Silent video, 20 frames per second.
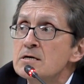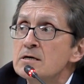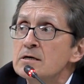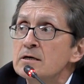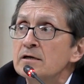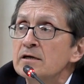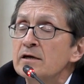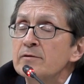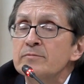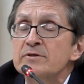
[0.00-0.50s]

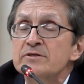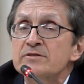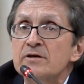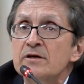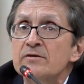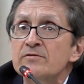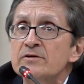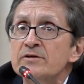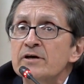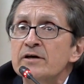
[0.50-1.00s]
Let me
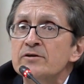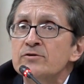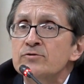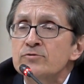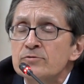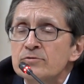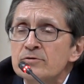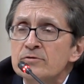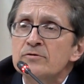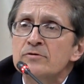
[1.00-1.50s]
say
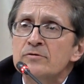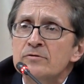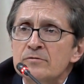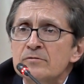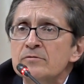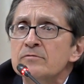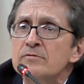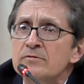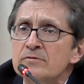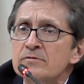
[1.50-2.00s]
that
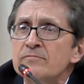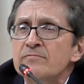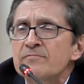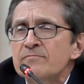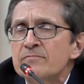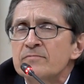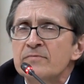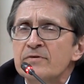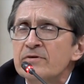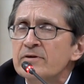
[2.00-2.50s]

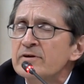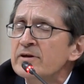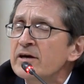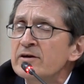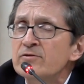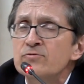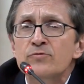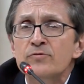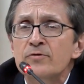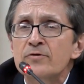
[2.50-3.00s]

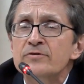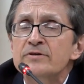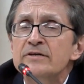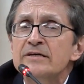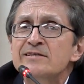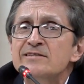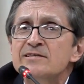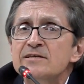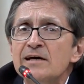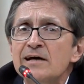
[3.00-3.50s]
I do not
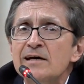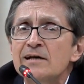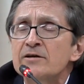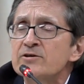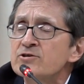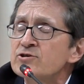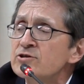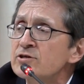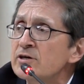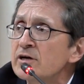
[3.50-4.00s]

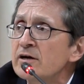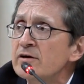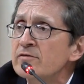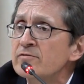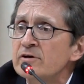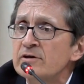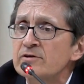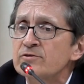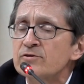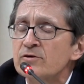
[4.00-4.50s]
entirely
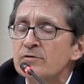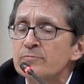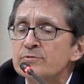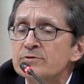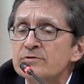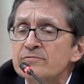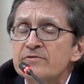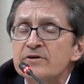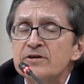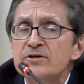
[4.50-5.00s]
share that
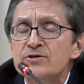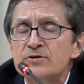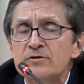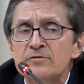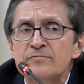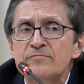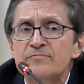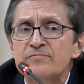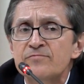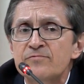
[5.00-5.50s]

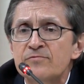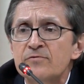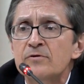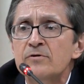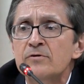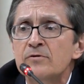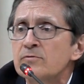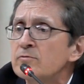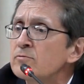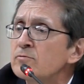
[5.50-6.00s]
observation
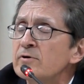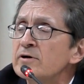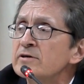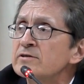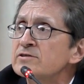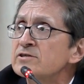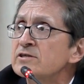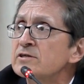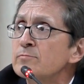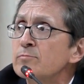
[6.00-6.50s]
for
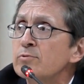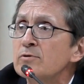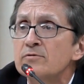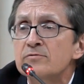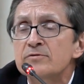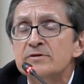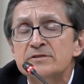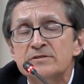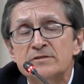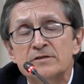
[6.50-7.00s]
one
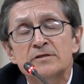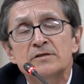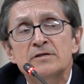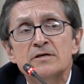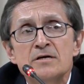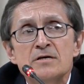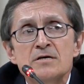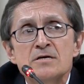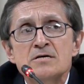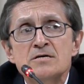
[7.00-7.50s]
simple reason.
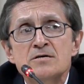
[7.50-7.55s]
